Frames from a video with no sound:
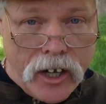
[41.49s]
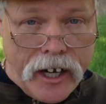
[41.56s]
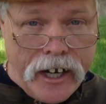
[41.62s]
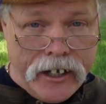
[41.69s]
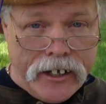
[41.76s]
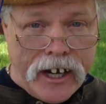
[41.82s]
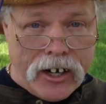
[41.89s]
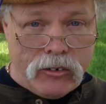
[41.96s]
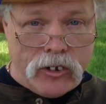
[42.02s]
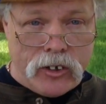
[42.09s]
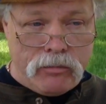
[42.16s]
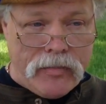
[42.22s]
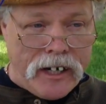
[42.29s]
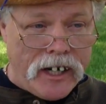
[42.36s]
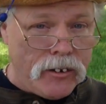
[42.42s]
And that
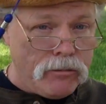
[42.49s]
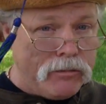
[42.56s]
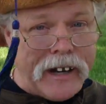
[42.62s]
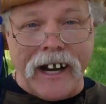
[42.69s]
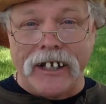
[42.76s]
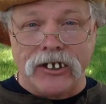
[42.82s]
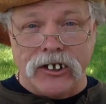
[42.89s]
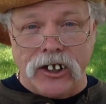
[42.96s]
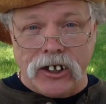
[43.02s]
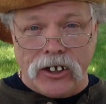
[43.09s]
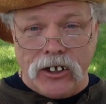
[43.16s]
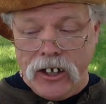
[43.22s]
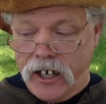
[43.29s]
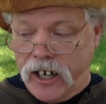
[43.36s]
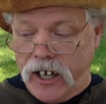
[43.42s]
would be a
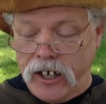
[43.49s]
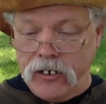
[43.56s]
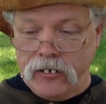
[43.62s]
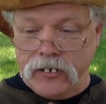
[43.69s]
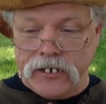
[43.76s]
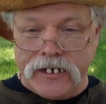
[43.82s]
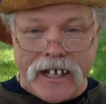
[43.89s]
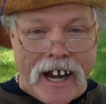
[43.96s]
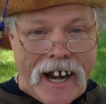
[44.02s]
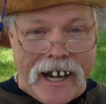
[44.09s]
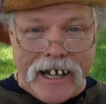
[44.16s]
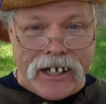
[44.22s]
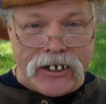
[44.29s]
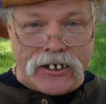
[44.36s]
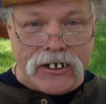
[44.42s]
Bachelor of
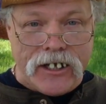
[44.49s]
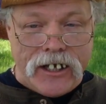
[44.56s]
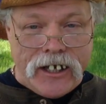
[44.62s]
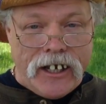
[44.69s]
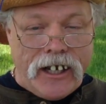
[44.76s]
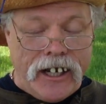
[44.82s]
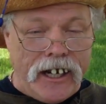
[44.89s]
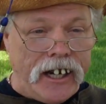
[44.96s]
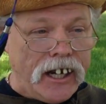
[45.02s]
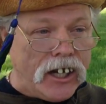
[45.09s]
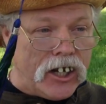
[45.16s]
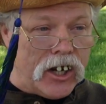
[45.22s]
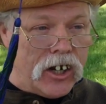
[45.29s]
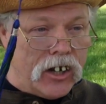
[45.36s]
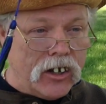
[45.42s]
Science
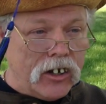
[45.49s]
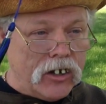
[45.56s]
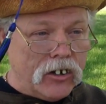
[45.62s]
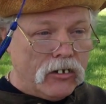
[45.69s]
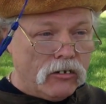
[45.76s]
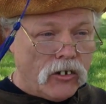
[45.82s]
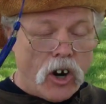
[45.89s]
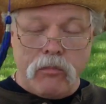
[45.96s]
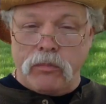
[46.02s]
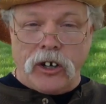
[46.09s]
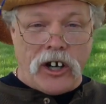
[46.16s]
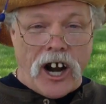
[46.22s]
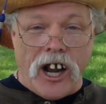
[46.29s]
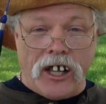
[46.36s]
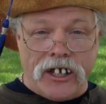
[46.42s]
in
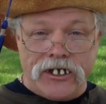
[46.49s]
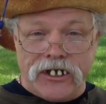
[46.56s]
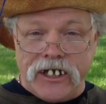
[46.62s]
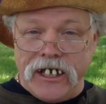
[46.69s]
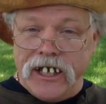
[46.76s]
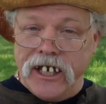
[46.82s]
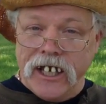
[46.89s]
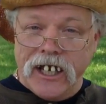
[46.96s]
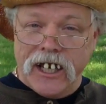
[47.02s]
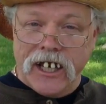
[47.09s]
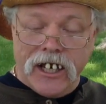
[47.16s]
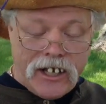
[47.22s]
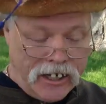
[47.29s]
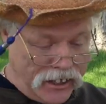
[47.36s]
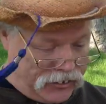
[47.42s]
Roperology.
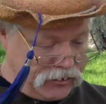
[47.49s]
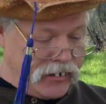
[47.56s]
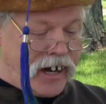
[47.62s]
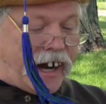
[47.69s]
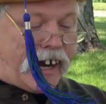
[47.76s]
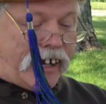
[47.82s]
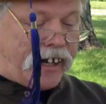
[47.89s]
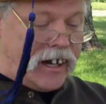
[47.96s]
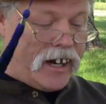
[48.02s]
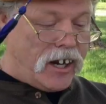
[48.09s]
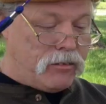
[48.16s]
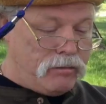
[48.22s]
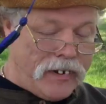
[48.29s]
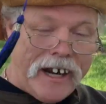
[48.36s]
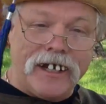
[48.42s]
That's right, a
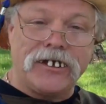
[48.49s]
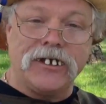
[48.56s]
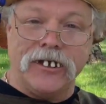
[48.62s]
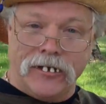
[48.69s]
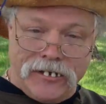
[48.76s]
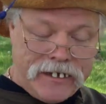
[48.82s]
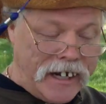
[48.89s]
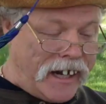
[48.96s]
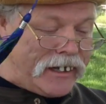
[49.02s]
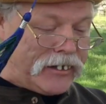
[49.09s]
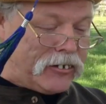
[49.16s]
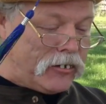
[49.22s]
Bachelor of Science in